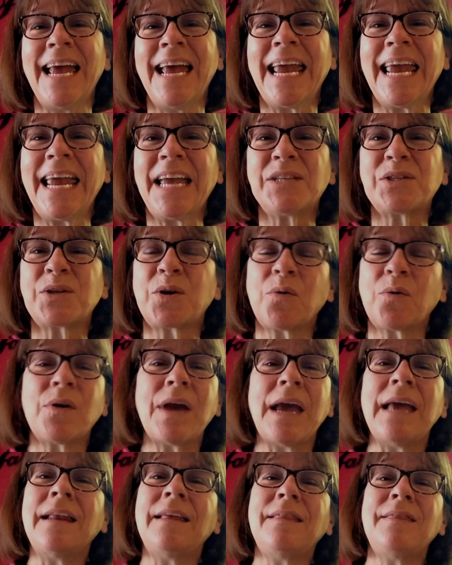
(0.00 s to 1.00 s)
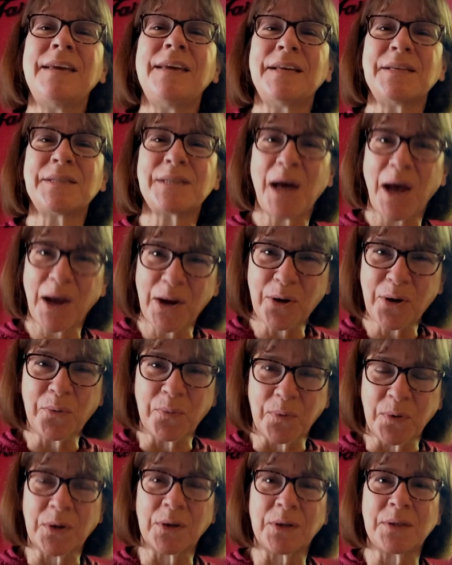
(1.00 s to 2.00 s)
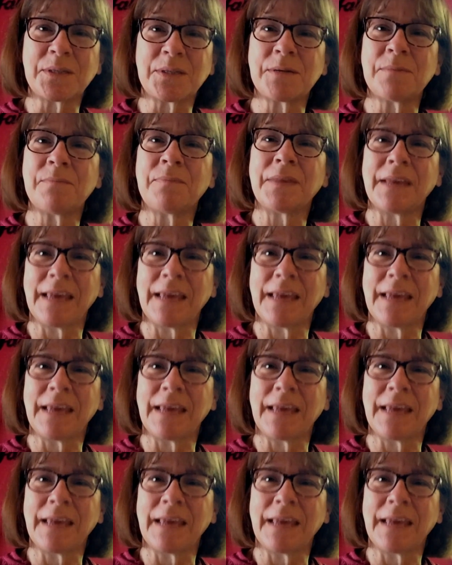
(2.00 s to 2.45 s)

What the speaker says: He has created the entire world.